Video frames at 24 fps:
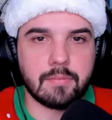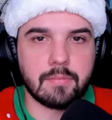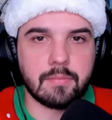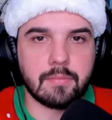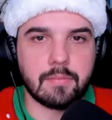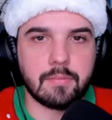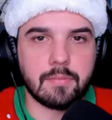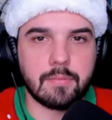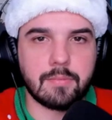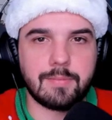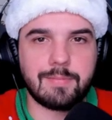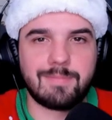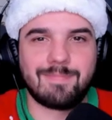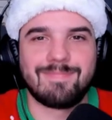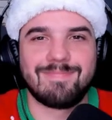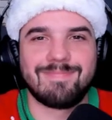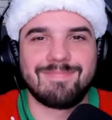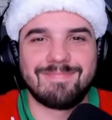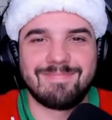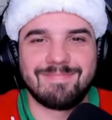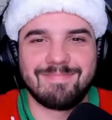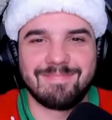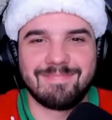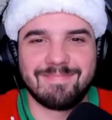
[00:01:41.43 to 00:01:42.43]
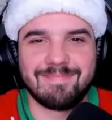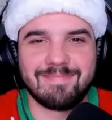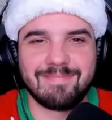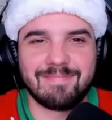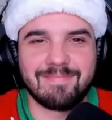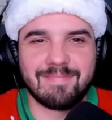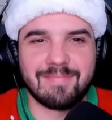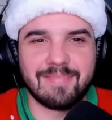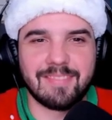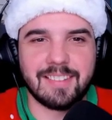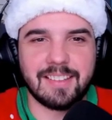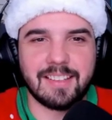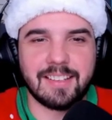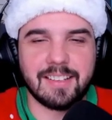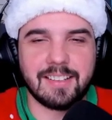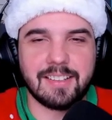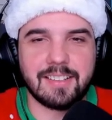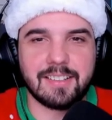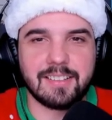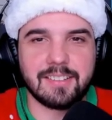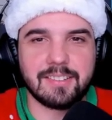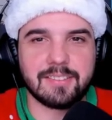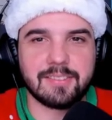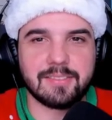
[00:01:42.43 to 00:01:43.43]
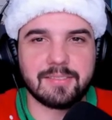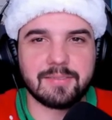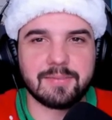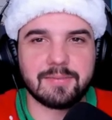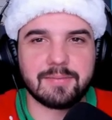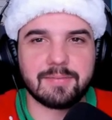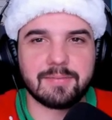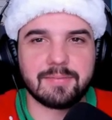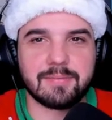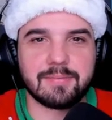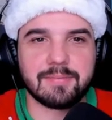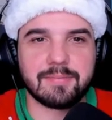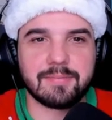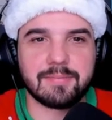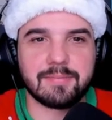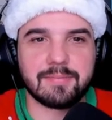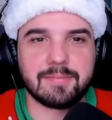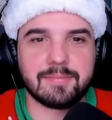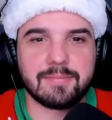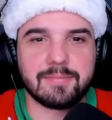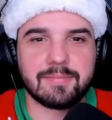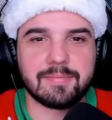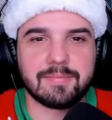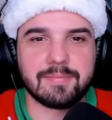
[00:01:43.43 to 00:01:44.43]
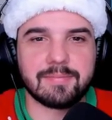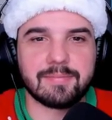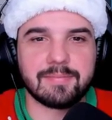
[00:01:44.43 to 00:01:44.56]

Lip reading: [no speech]